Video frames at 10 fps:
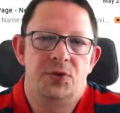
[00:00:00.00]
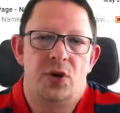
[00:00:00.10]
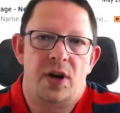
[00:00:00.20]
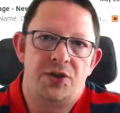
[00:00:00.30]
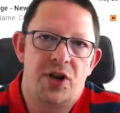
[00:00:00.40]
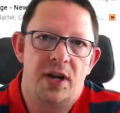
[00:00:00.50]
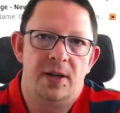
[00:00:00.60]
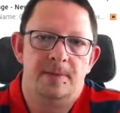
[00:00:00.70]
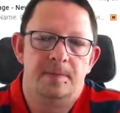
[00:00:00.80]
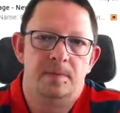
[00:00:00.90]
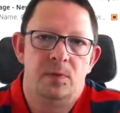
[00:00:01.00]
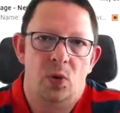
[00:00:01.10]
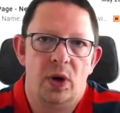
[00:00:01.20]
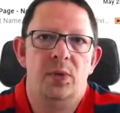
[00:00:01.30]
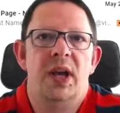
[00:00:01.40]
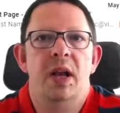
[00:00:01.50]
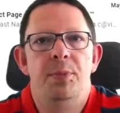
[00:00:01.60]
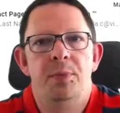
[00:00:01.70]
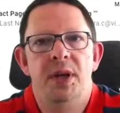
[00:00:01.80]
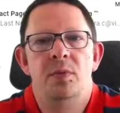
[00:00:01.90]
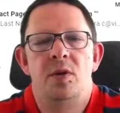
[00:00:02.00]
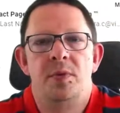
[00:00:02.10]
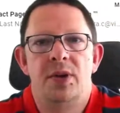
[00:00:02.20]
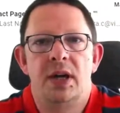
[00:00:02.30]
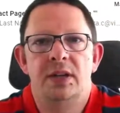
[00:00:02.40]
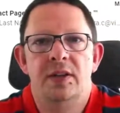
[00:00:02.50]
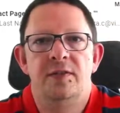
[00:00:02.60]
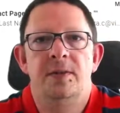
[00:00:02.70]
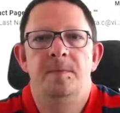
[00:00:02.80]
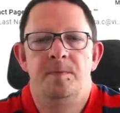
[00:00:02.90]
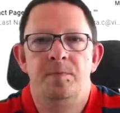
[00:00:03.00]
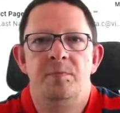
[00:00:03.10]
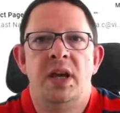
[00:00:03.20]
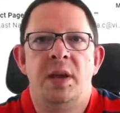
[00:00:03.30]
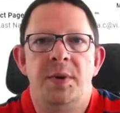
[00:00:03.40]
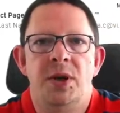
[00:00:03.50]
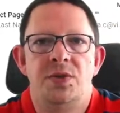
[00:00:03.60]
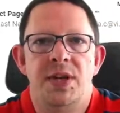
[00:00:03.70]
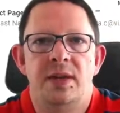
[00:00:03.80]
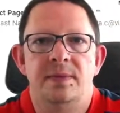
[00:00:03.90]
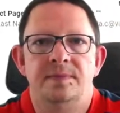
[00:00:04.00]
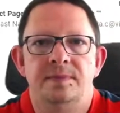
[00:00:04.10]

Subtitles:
Zoran's channel, where we help you be more productive by keeping you zen.